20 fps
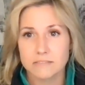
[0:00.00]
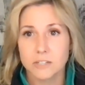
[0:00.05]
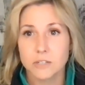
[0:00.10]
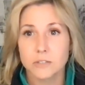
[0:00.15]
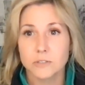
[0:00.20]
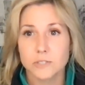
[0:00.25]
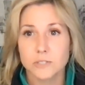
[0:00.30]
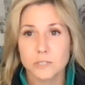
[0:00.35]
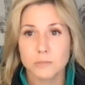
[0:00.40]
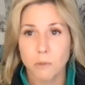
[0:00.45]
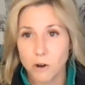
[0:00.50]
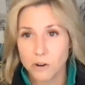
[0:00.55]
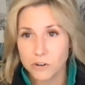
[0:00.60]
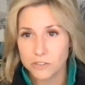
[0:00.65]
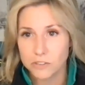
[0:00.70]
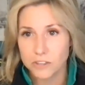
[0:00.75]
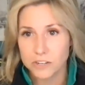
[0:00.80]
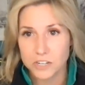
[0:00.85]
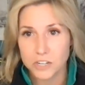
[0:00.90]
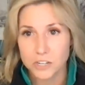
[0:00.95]
who's
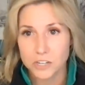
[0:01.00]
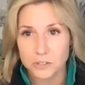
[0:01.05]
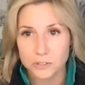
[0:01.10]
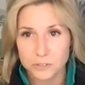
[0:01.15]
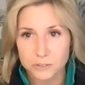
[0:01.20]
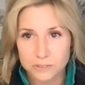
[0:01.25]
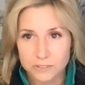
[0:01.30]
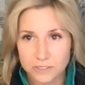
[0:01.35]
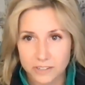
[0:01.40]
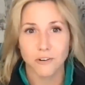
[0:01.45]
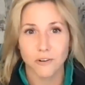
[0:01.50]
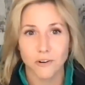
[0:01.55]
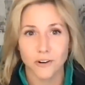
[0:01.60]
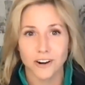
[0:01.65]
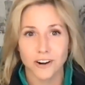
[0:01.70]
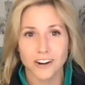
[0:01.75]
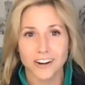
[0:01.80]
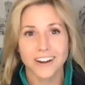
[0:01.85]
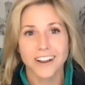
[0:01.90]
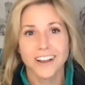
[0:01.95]
smarter than you
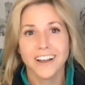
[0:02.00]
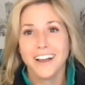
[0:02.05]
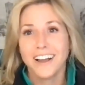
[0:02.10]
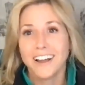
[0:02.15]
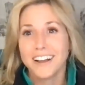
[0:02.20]
for